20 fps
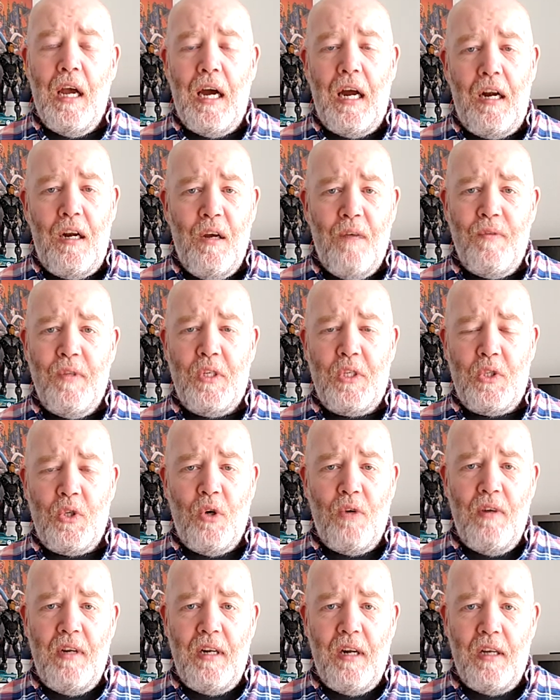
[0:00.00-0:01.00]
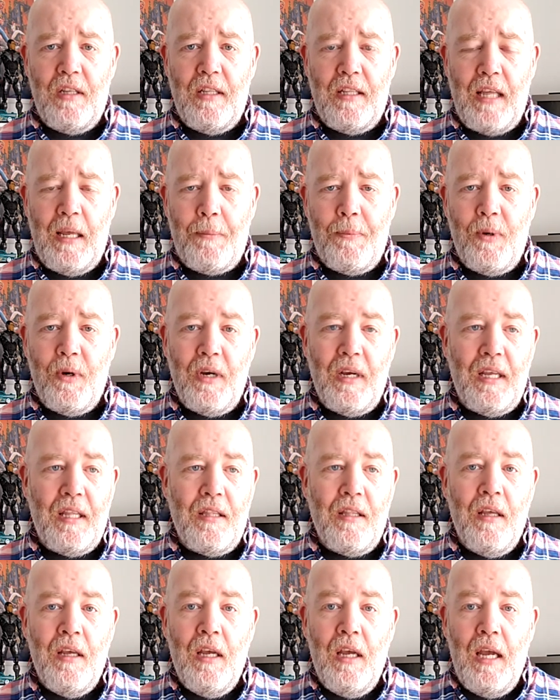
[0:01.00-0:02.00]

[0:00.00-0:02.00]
I love the storyline that they put in,